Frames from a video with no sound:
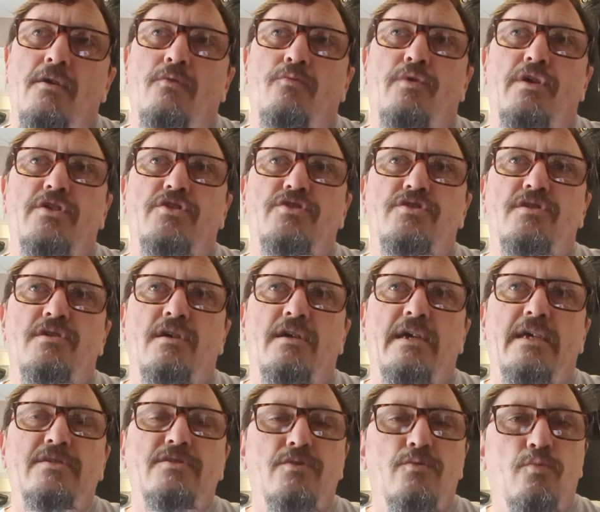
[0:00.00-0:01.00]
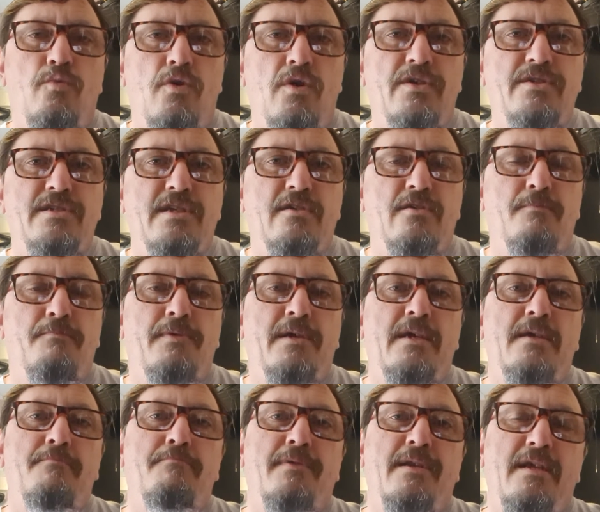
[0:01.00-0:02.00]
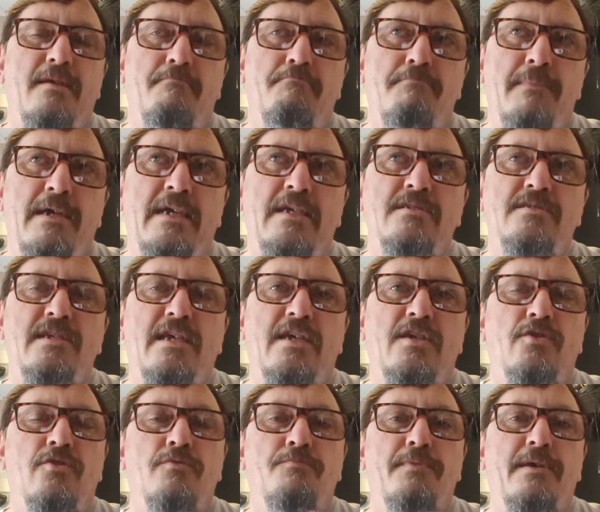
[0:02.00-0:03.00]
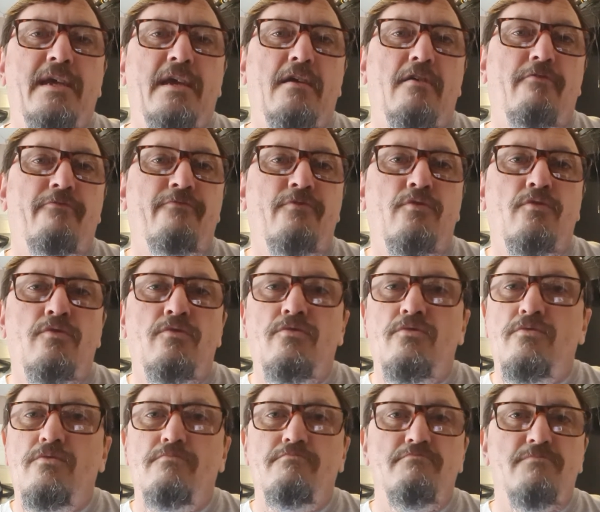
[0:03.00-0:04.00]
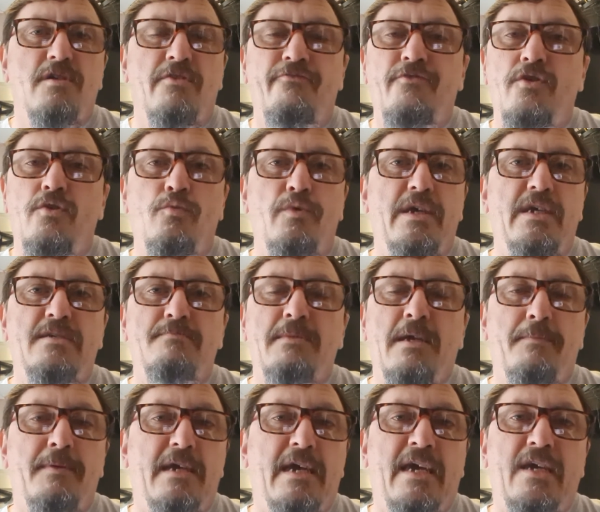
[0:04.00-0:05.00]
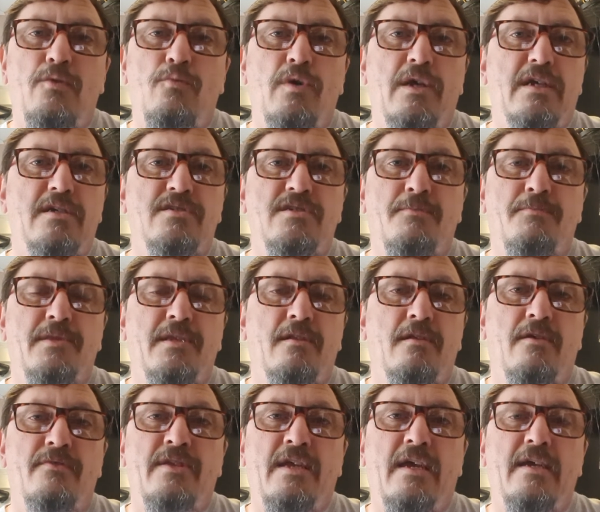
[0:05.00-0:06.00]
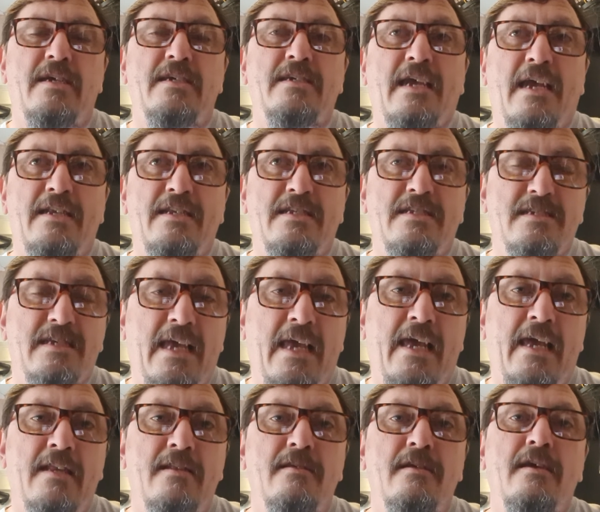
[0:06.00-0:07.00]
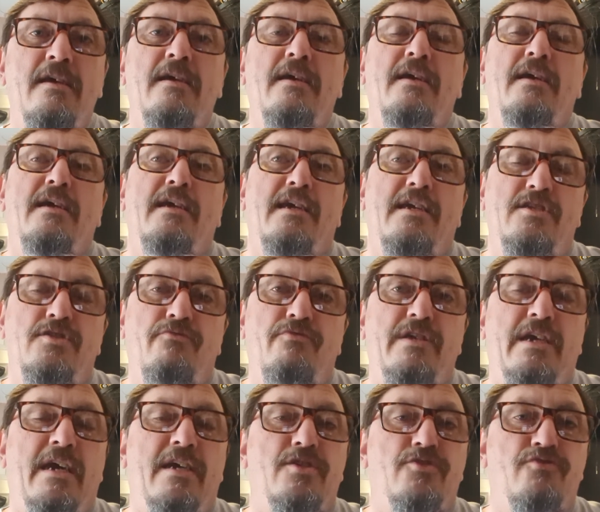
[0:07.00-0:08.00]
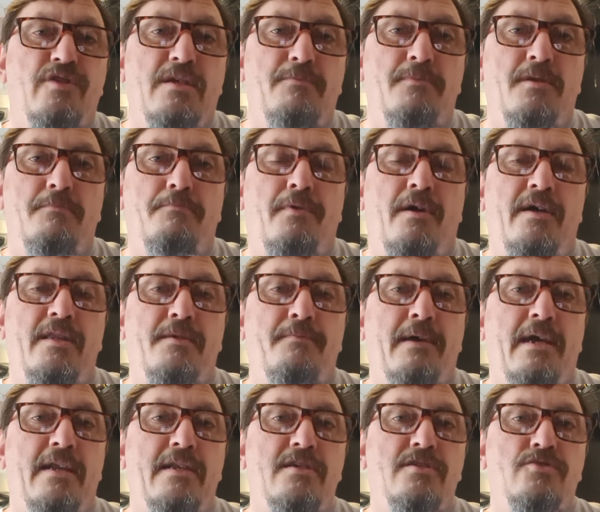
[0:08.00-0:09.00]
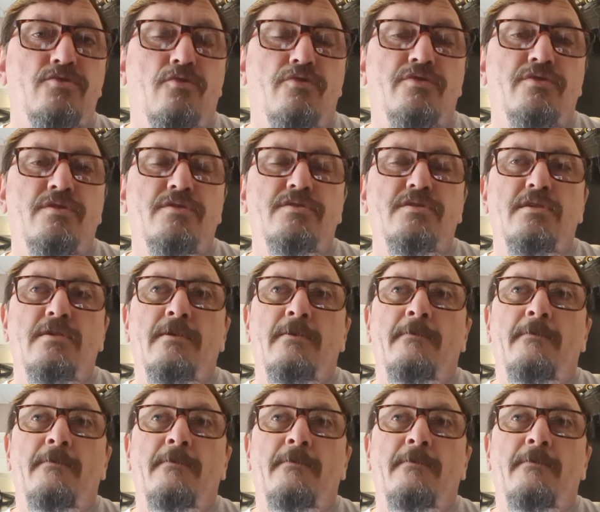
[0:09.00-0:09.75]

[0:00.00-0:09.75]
which isn't the worst it could be, but it means that he could be out for a few weeks, maybe 8 weeks, something like that. He had a scan, he's already had treatment by the Palace doctors,